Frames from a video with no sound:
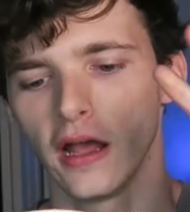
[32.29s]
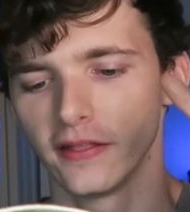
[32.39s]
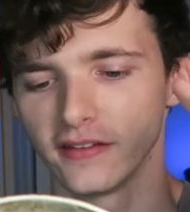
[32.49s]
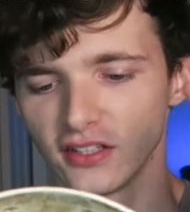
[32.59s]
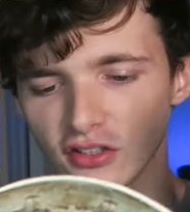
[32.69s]

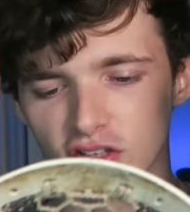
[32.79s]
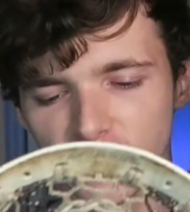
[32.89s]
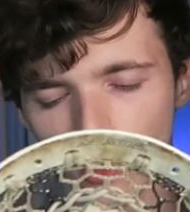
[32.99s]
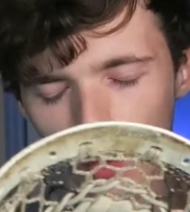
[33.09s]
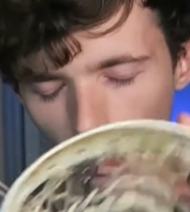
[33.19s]
This is
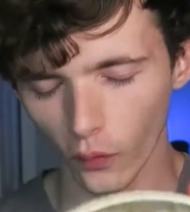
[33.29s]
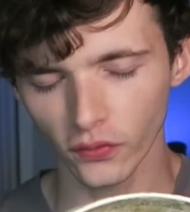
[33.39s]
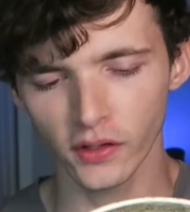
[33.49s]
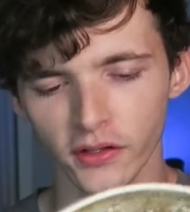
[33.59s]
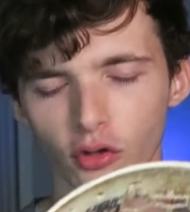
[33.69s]
the
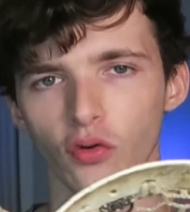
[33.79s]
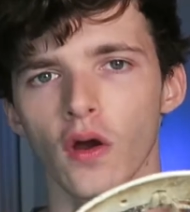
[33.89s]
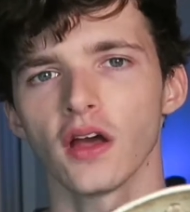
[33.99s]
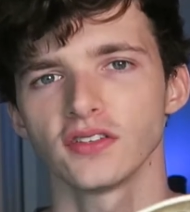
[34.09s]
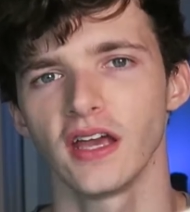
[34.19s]
only
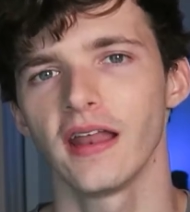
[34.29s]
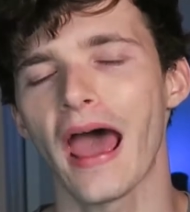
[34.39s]
lacrosse head